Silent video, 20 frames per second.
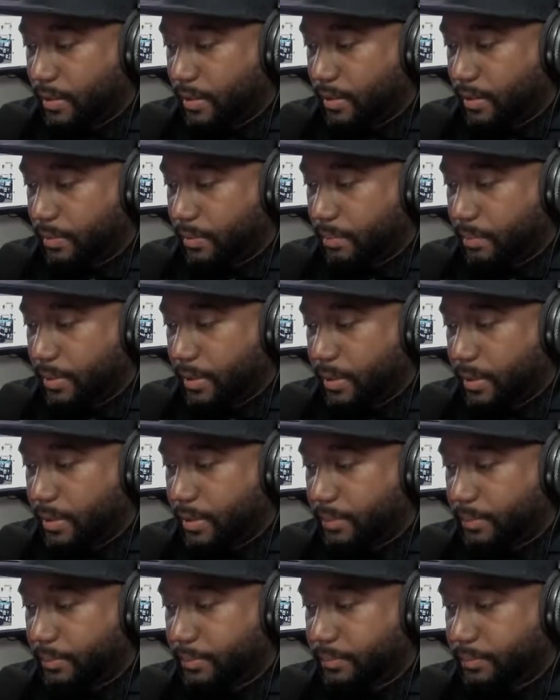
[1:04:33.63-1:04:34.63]
But
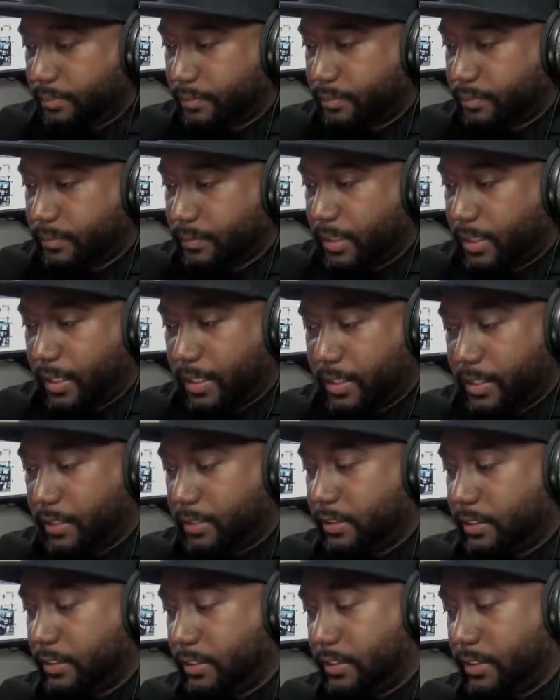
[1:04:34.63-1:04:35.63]
yeah,
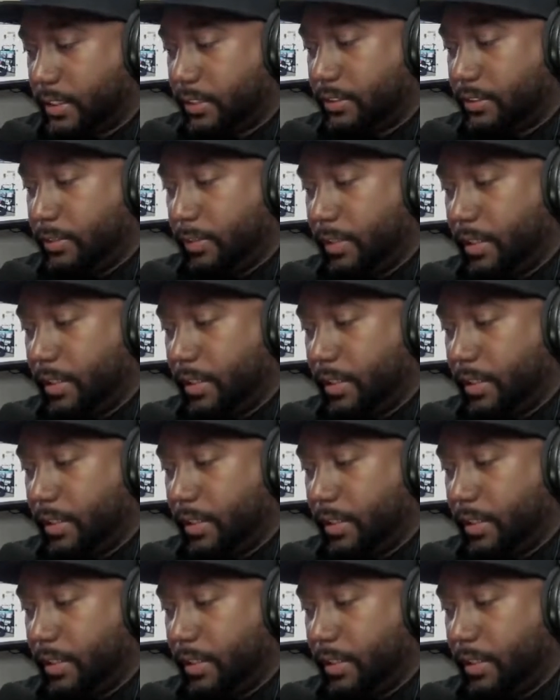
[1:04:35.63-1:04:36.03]
there's too